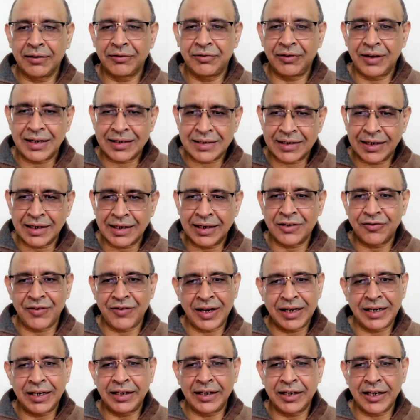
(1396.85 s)
Fasting is
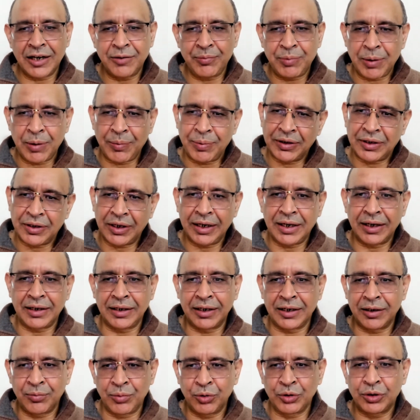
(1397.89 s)
188, PP
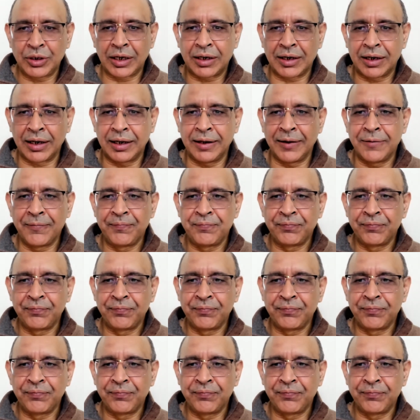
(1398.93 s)
388, both are high.